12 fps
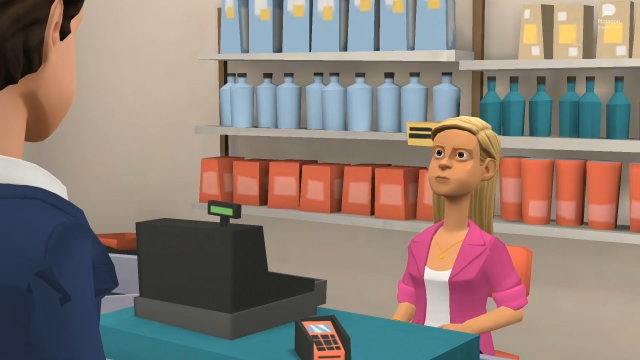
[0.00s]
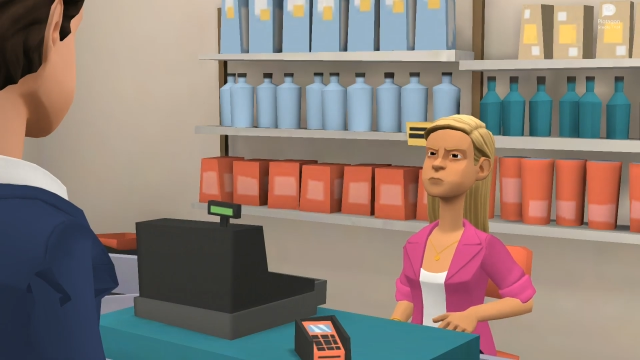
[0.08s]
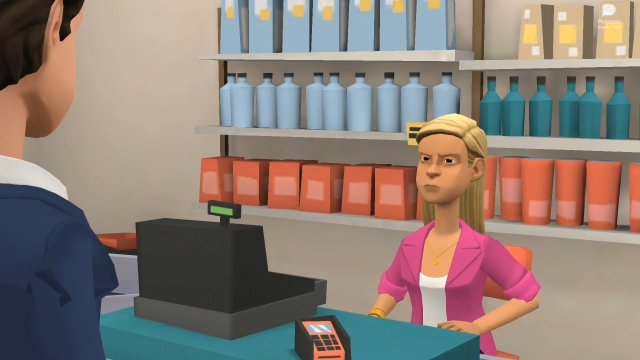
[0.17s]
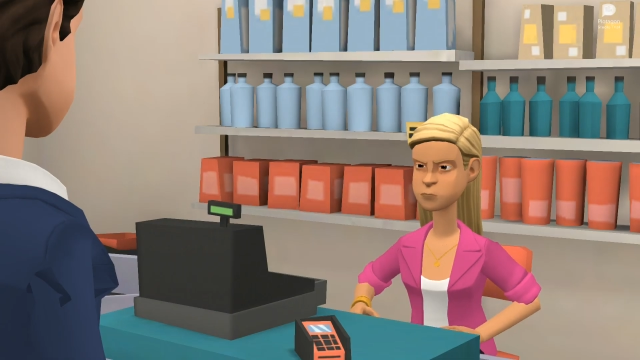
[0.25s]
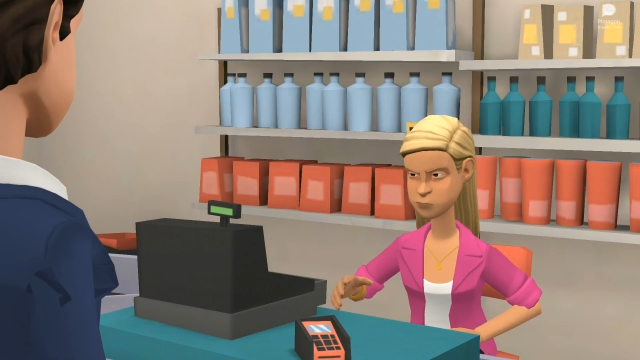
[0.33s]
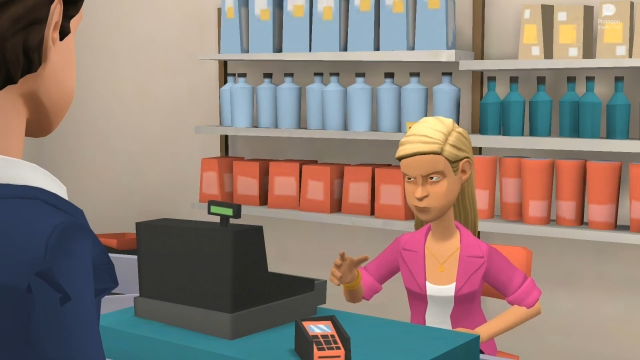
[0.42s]

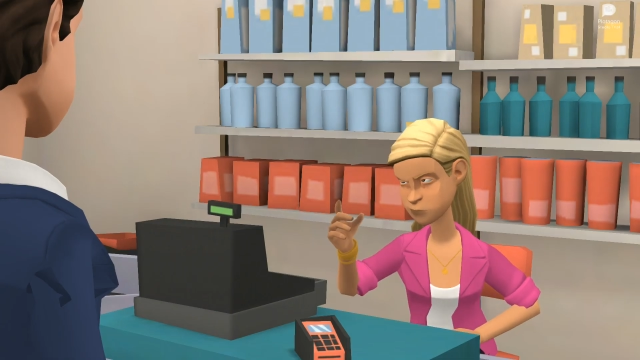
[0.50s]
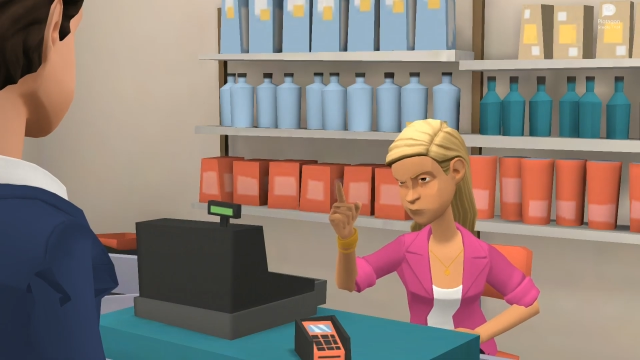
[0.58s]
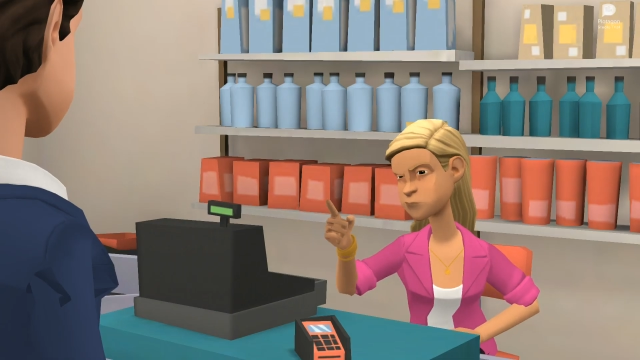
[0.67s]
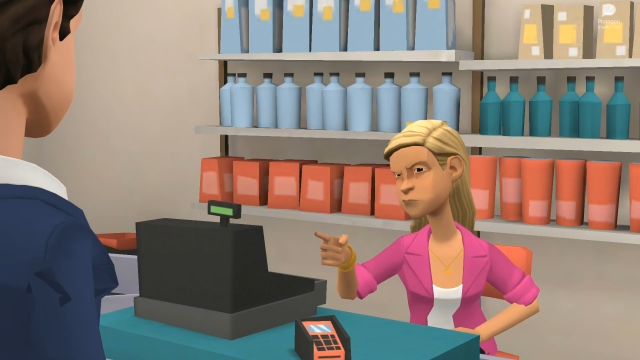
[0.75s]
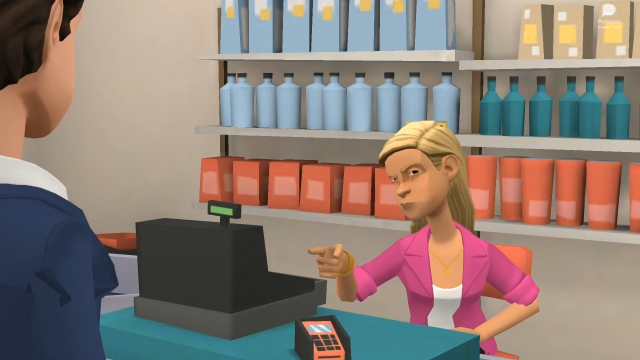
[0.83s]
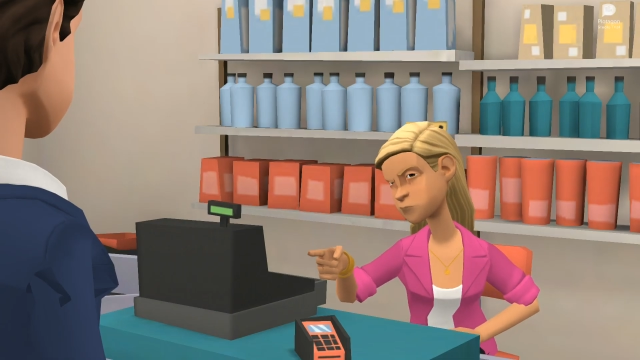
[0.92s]

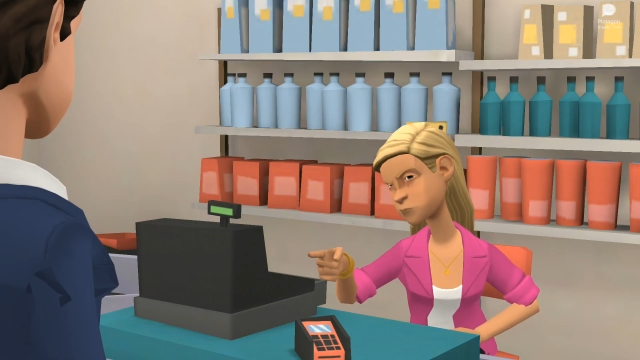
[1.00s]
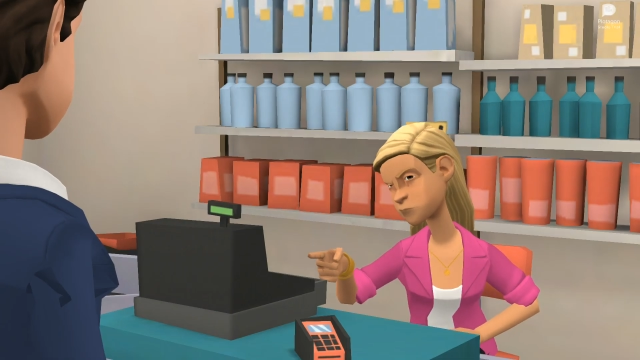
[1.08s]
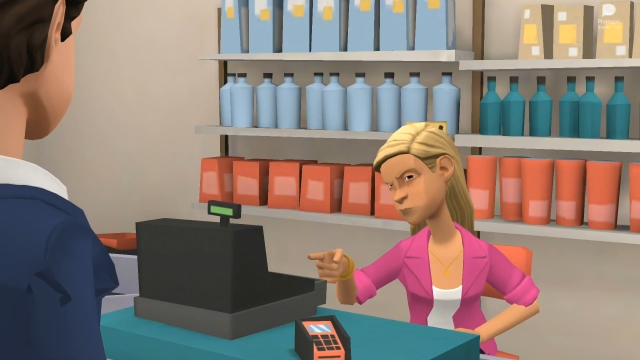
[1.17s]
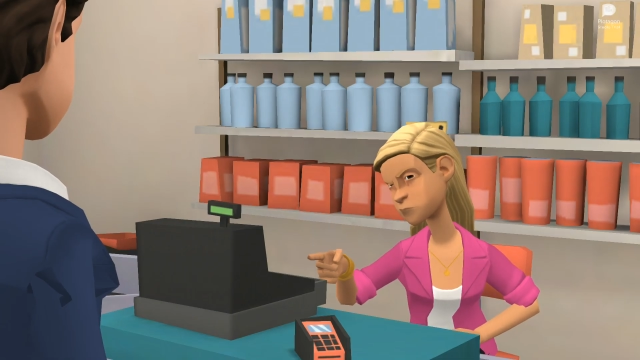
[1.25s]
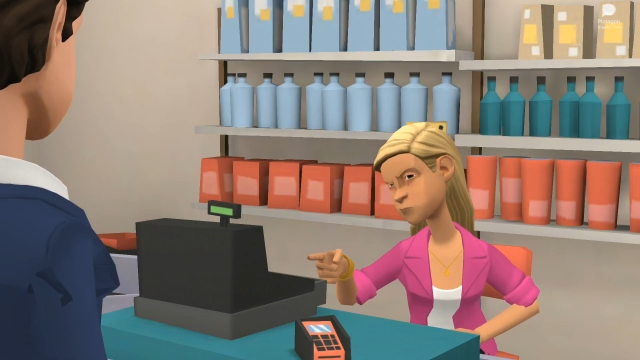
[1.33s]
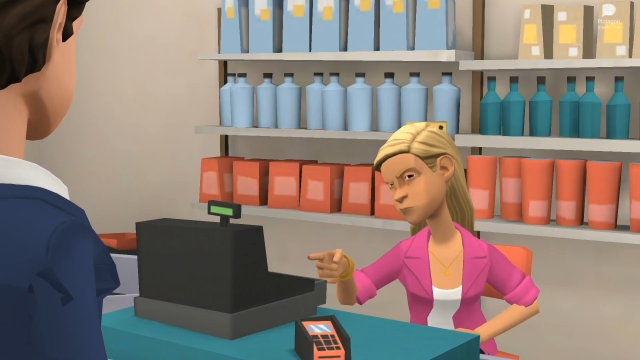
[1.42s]

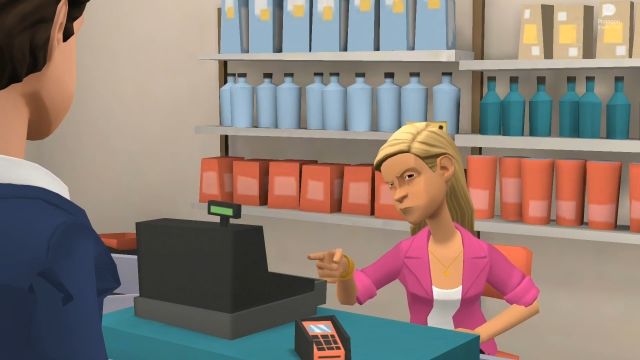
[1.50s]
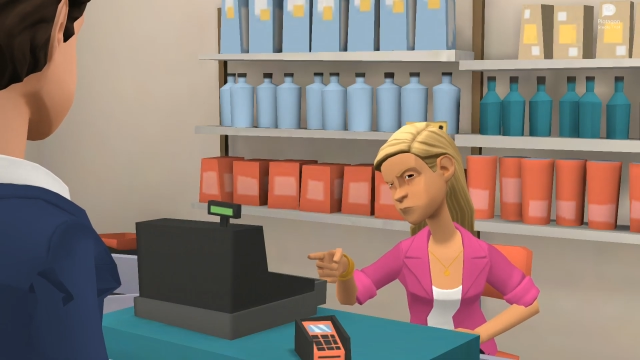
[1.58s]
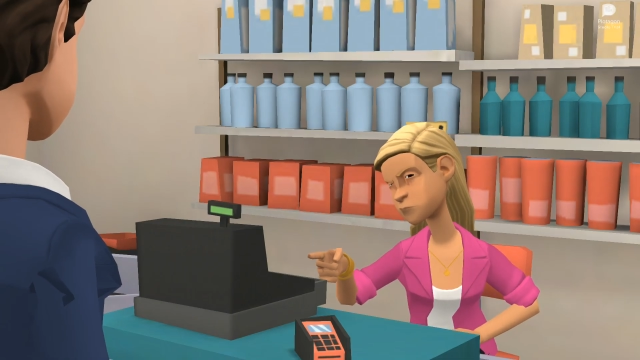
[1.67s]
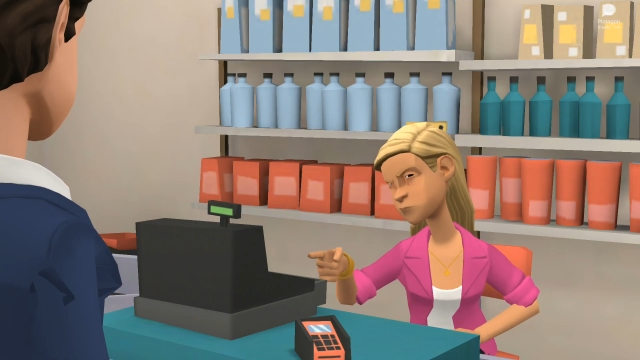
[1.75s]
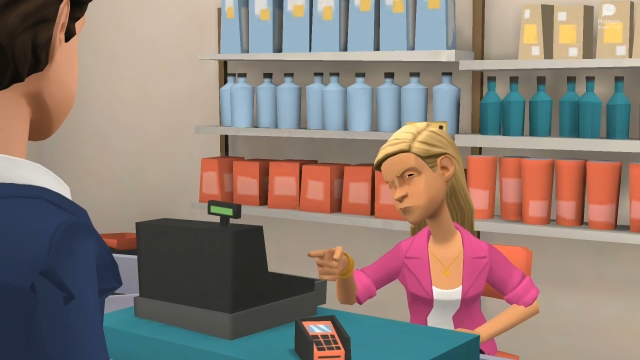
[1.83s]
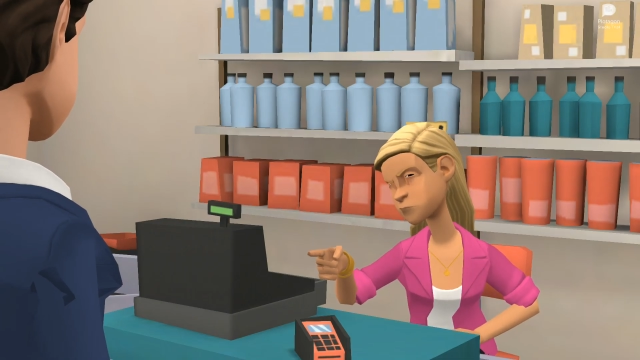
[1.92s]

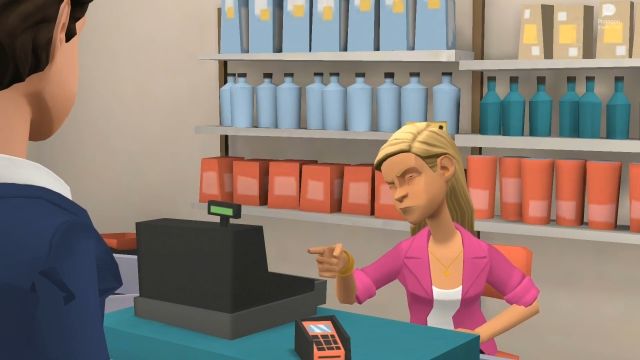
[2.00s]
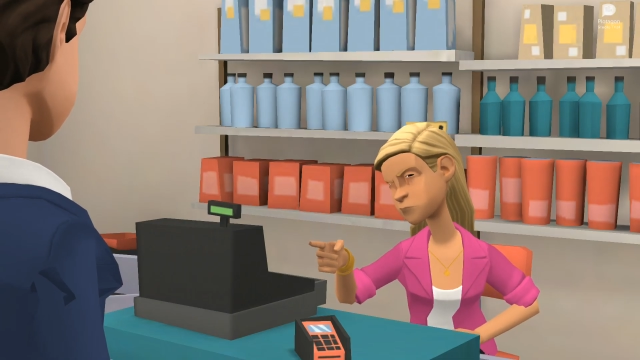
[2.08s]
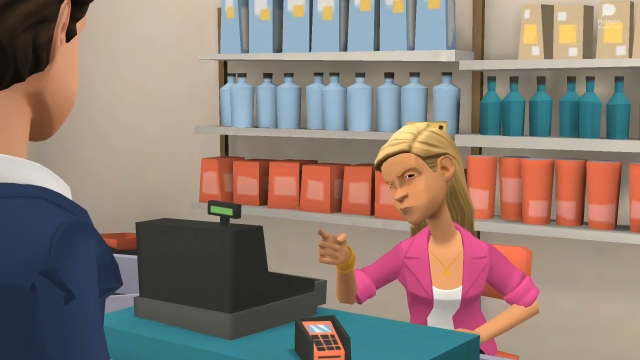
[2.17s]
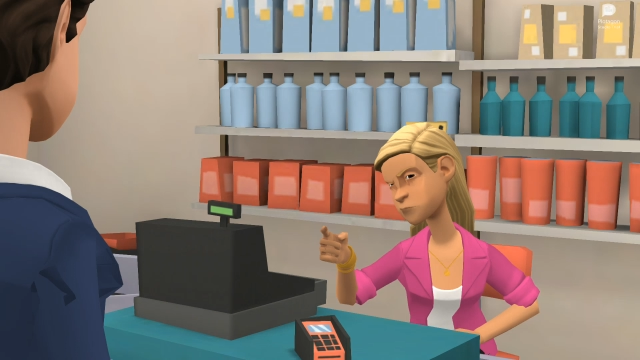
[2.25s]
Nothing is said.